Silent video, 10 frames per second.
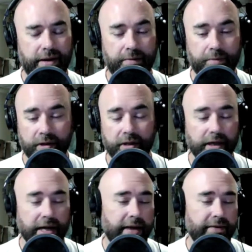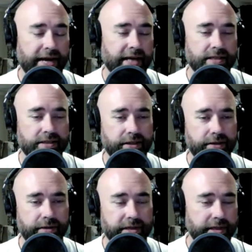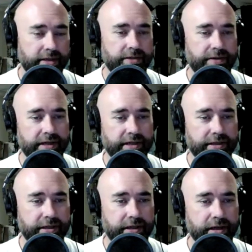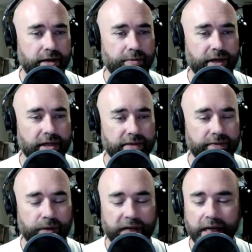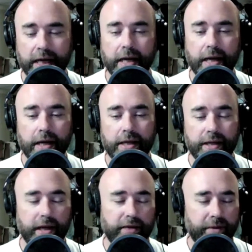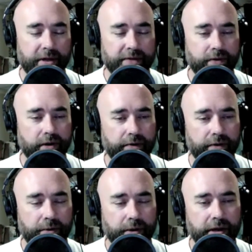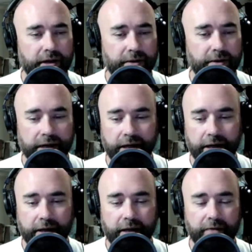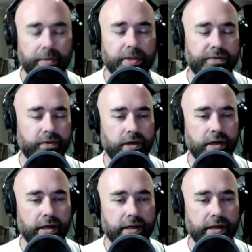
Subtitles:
Burlington to have access to its history in such a comprehensive way. Thank you very much for the work that you're doing, and thank you very much for